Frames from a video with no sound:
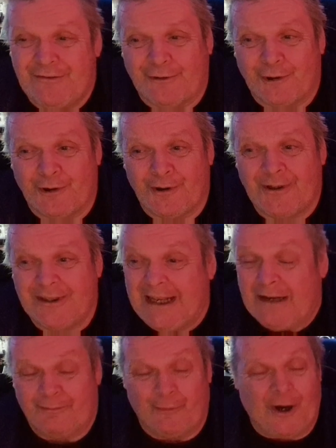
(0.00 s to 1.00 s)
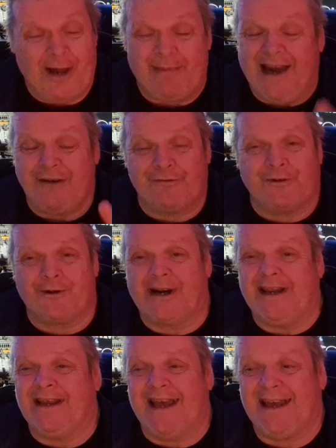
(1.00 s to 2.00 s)
for what I paid
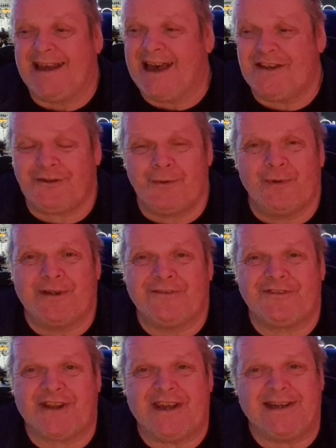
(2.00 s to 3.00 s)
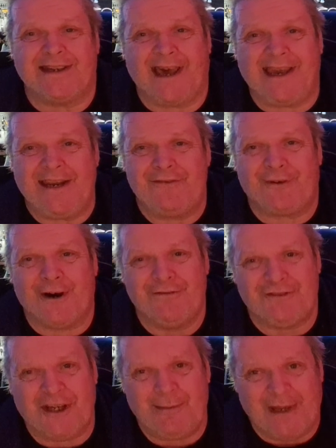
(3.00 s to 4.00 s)
for it, uh, as you will have seen,
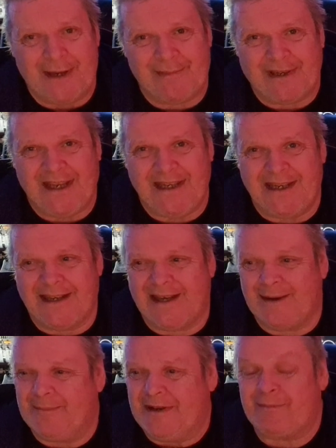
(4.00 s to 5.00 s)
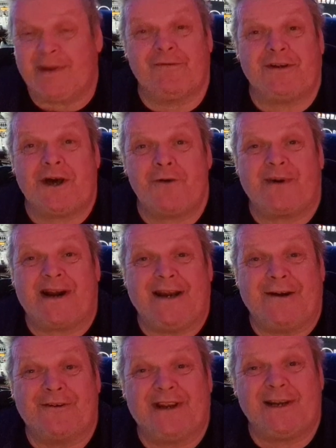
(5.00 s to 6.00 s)
85 GBP, uh, bit, of a
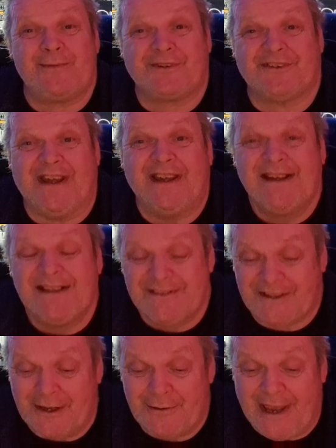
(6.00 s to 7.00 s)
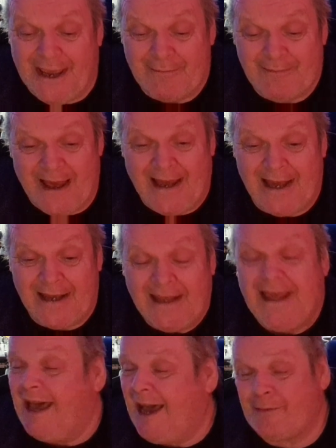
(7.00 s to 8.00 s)
no-brainer really, wasn't it? So yeah, uh,
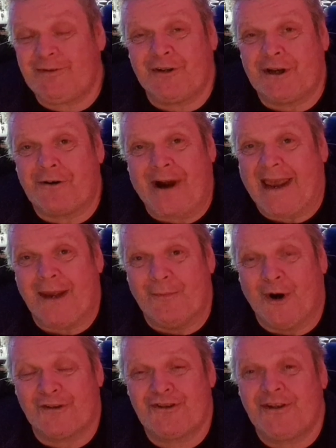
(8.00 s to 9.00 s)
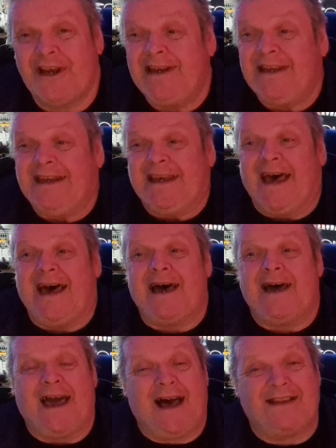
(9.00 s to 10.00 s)
absolutely cracking watch.
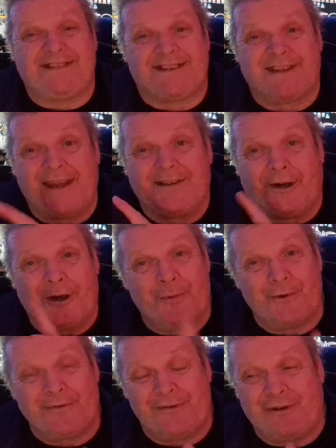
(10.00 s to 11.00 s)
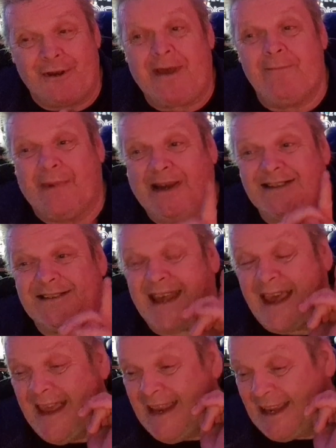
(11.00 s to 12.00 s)
Uh, as I said, I will review it, but
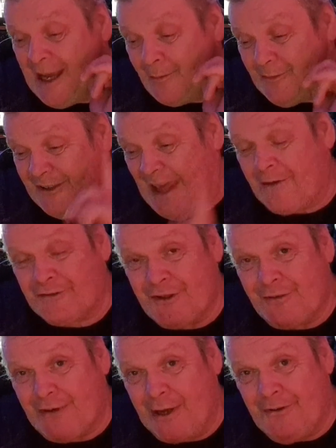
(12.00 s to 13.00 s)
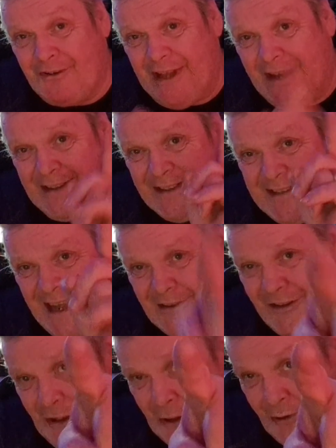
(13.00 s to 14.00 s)
it comes down to the votes now and it's
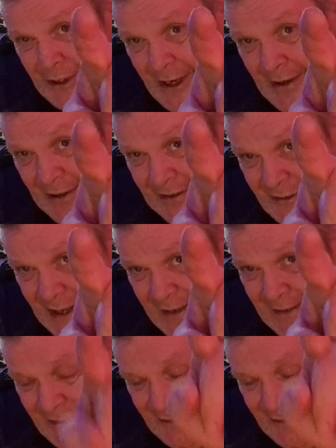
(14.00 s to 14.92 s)
down to you guys.